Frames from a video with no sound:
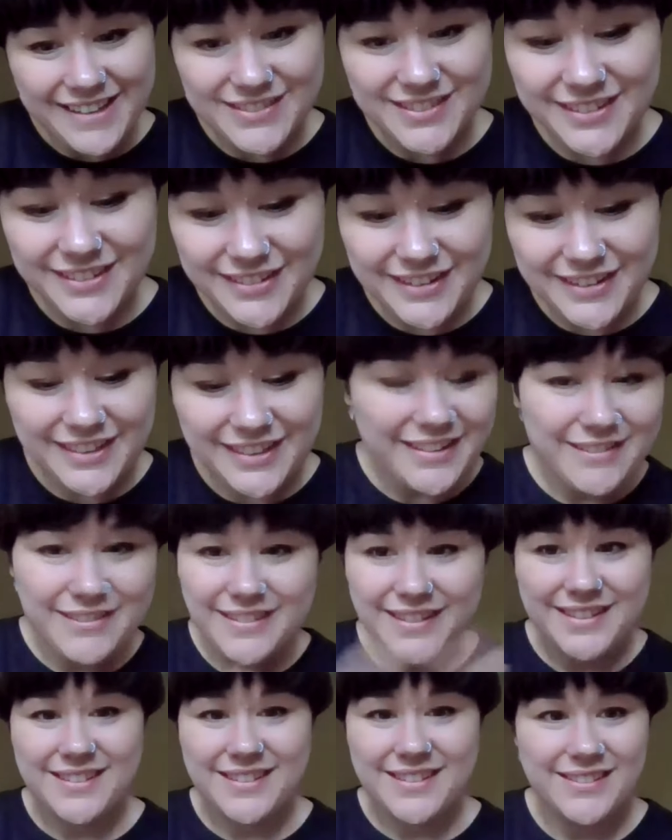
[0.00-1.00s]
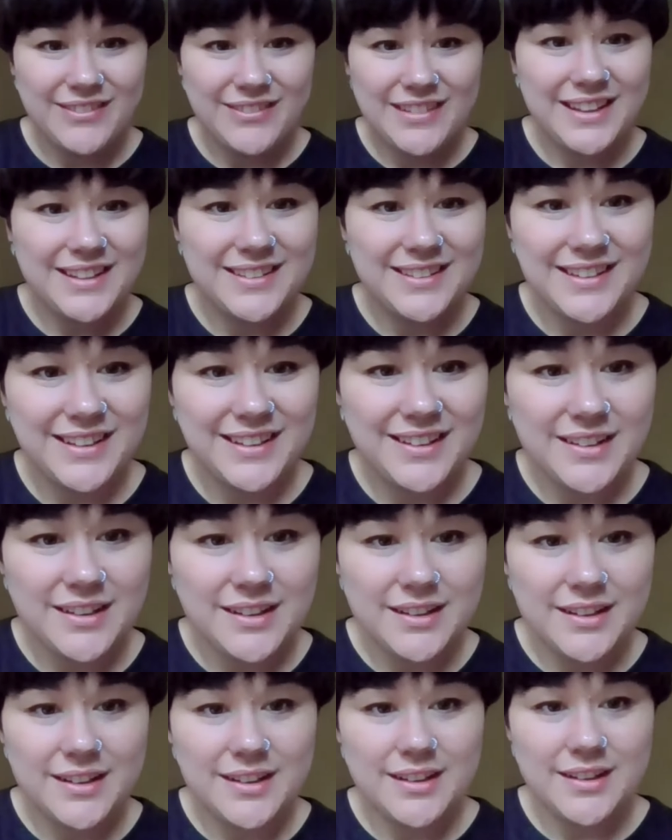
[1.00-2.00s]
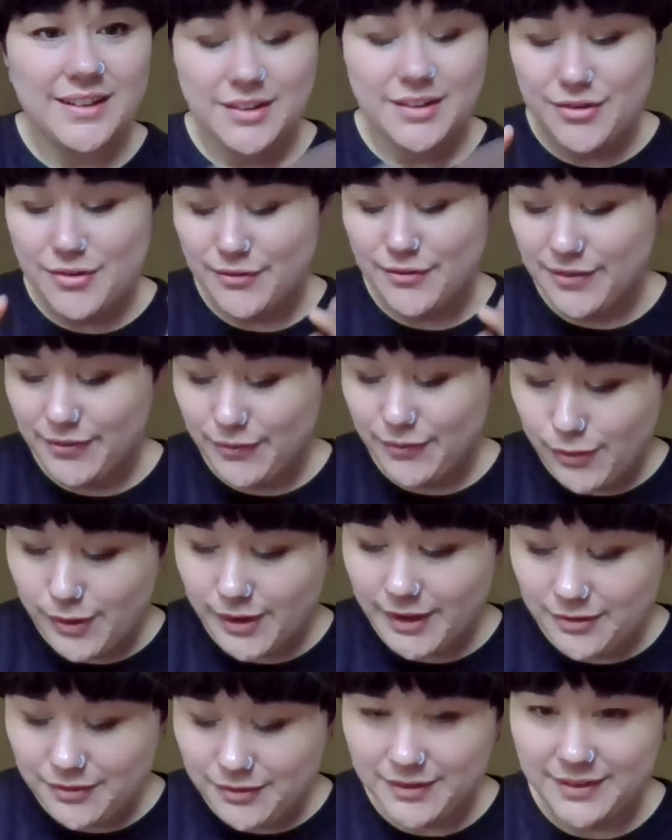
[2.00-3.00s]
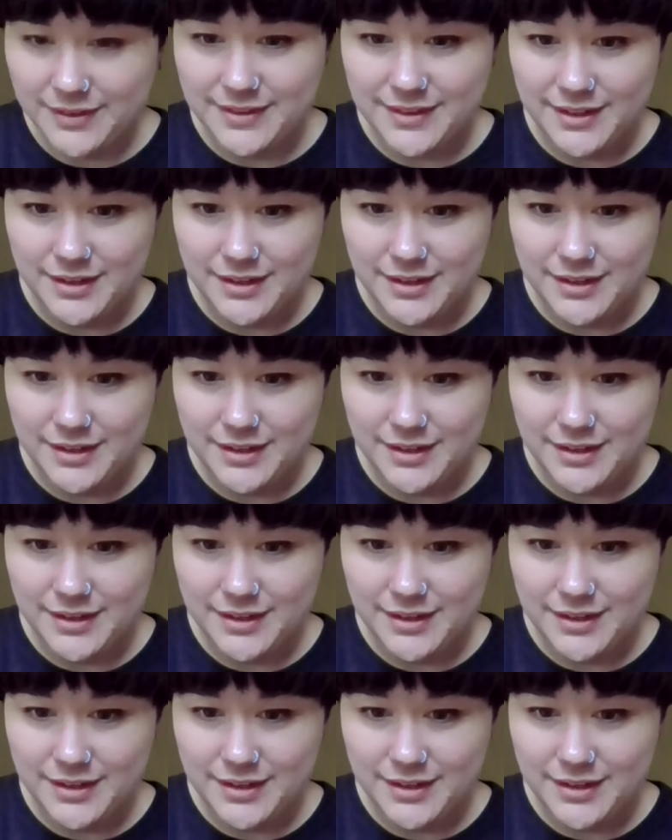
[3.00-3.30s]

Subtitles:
absolutely. That was amazing. I don't know if I've quite got this